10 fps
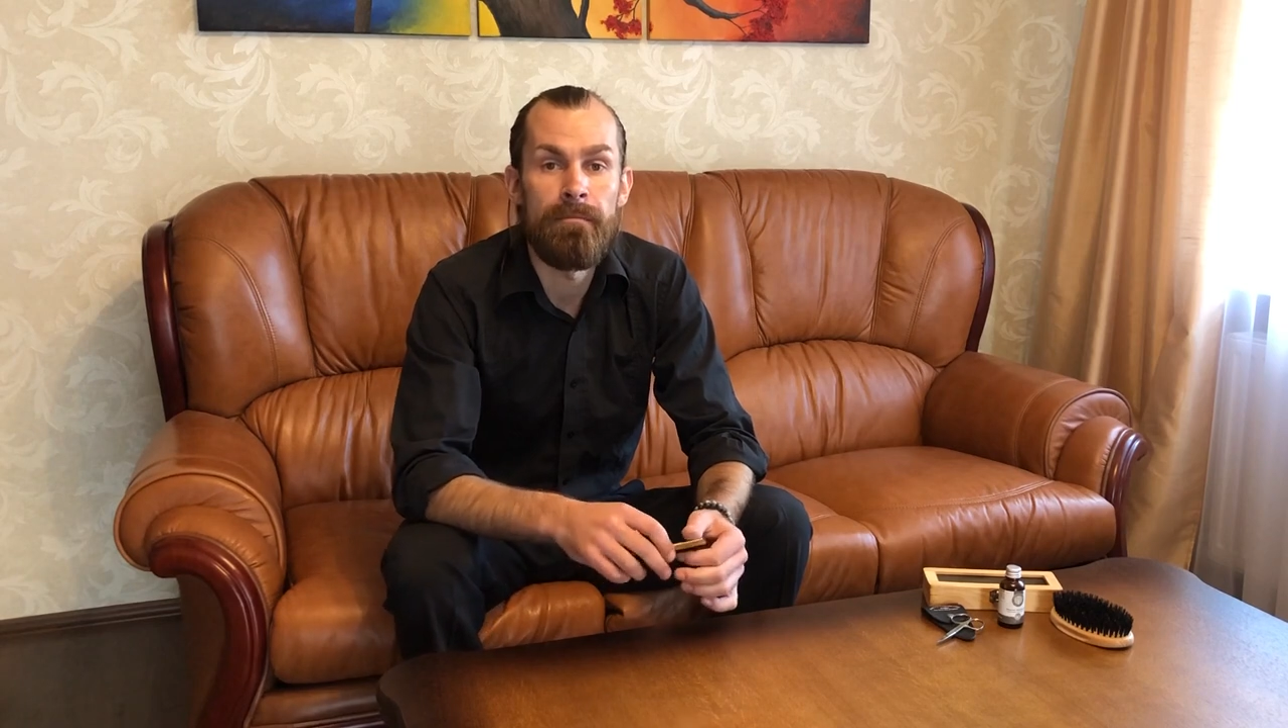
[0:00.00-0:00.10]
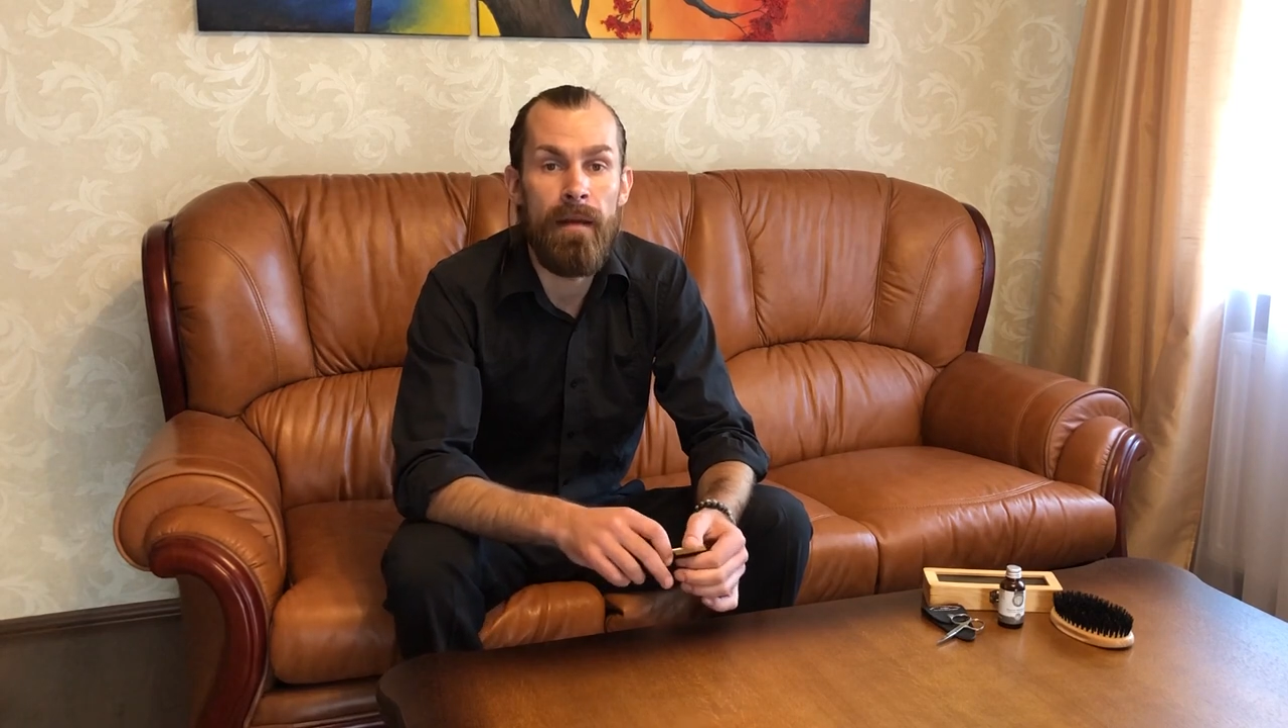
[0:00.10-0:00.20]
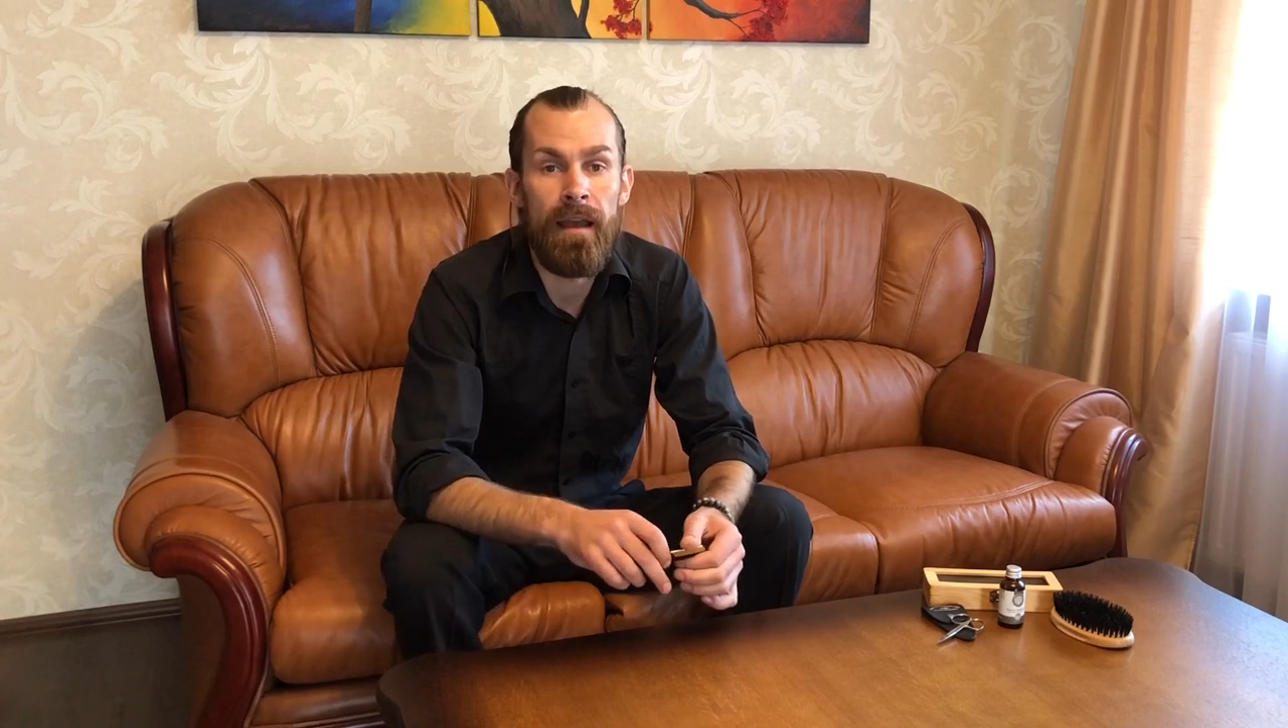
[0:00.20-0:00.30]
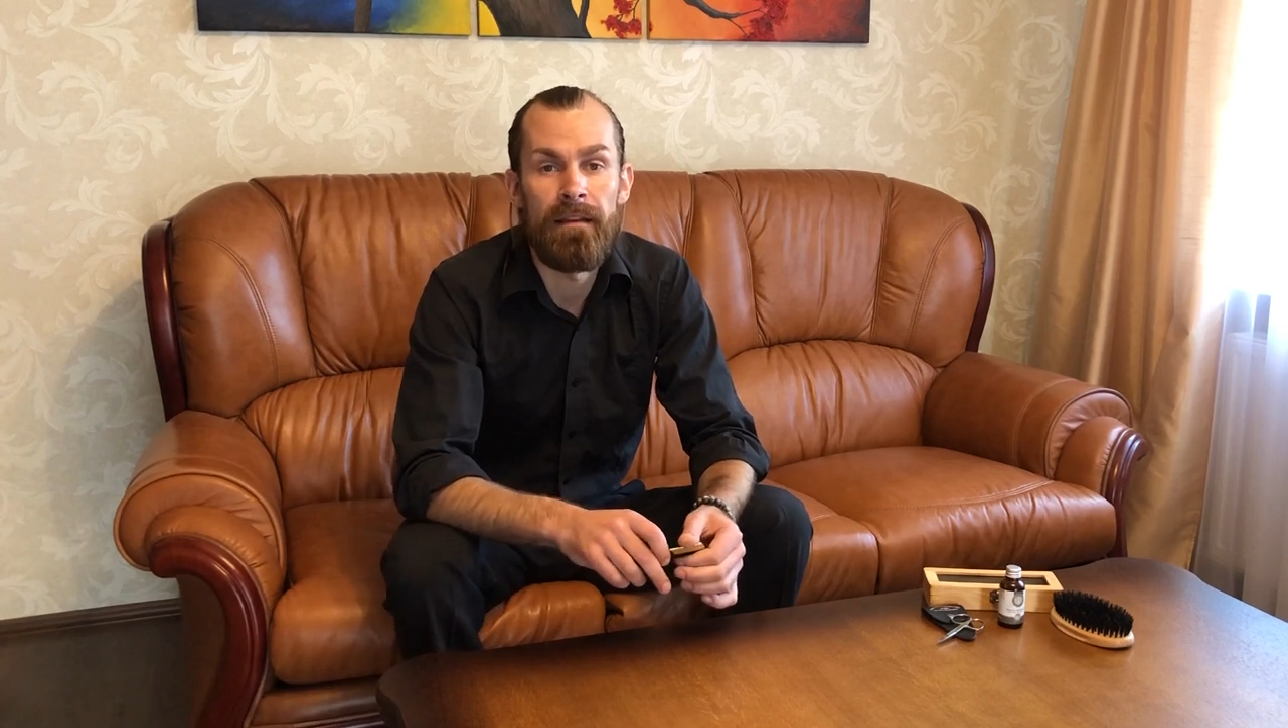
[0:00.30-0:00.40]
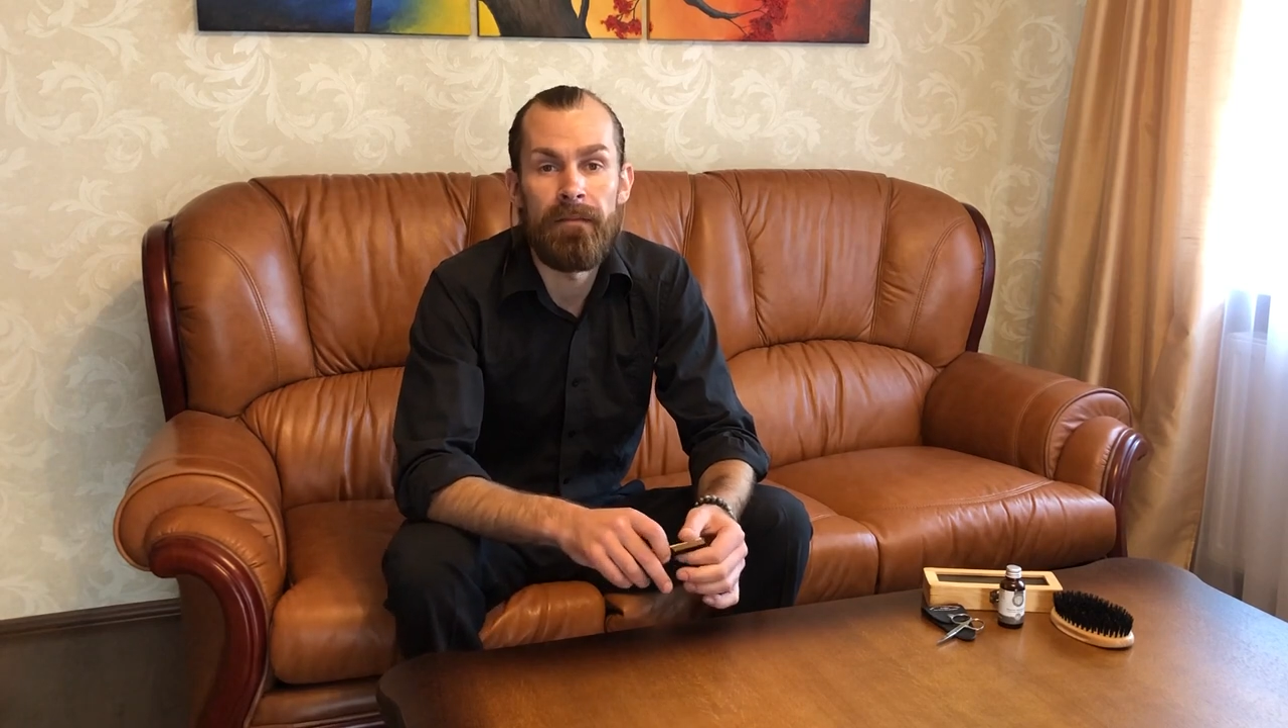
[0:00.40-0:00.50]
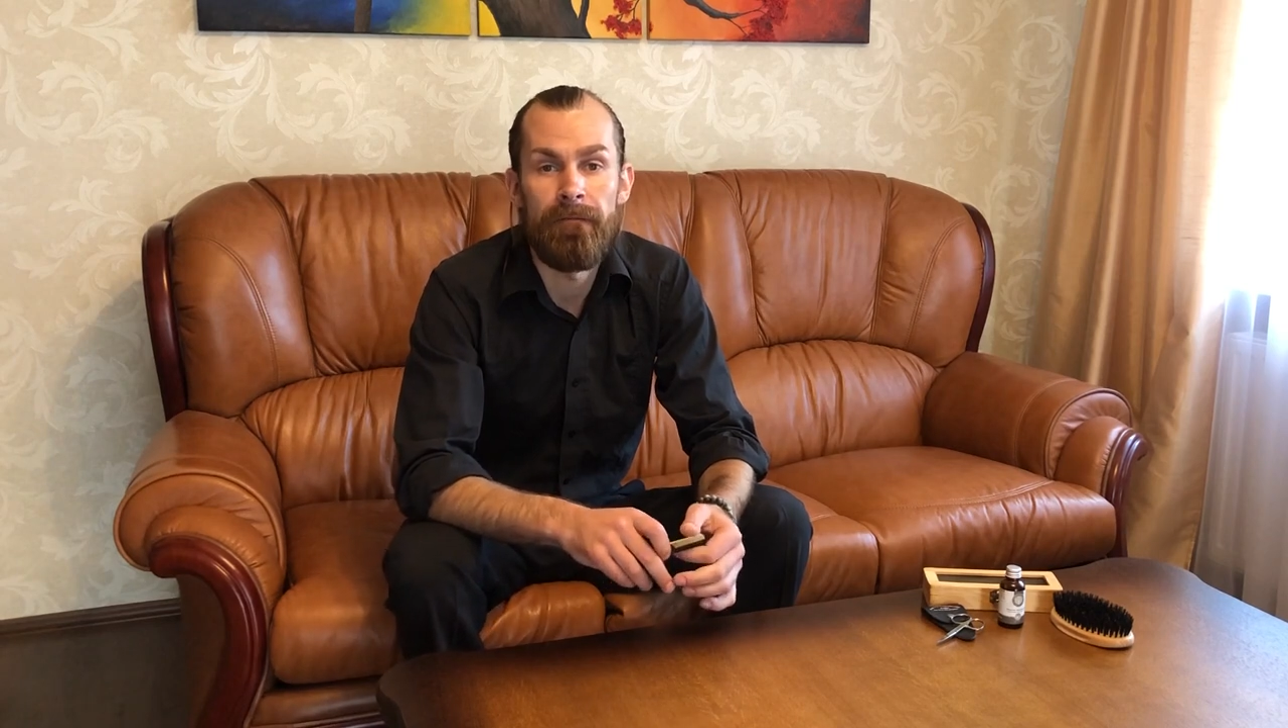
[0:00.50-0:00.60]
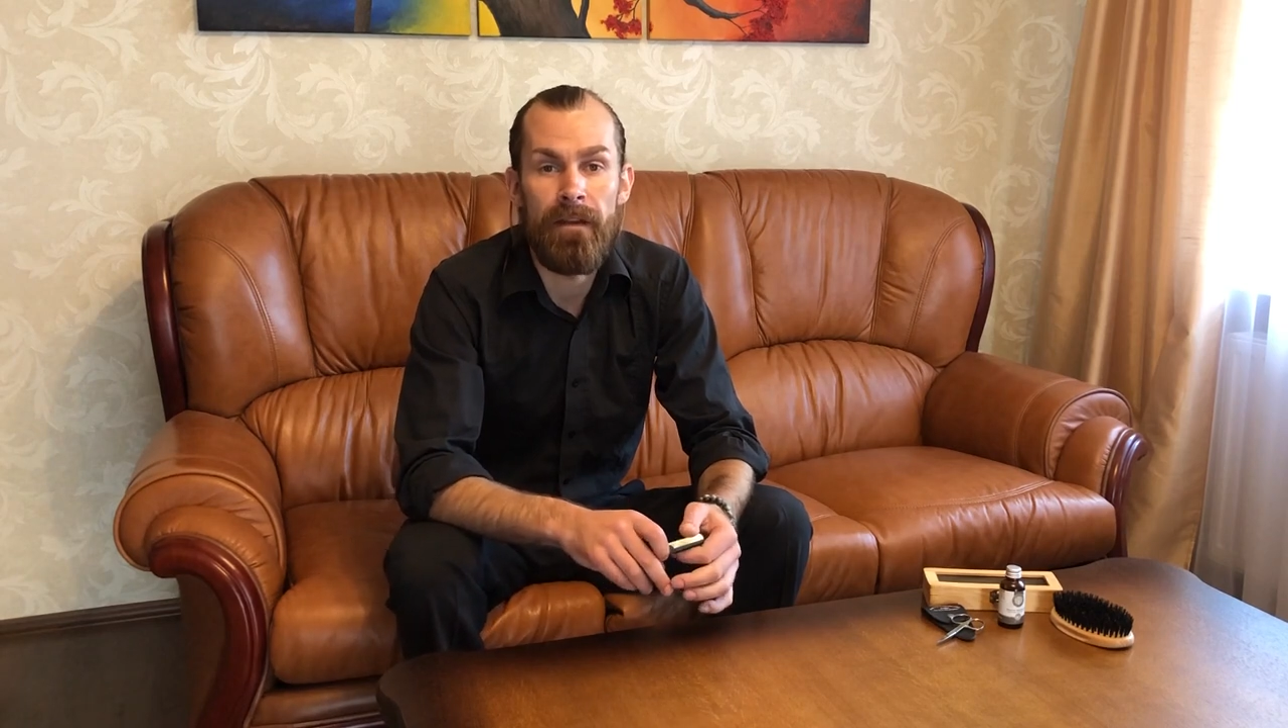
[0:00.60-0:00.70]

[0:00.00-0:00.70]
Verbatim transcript: smiling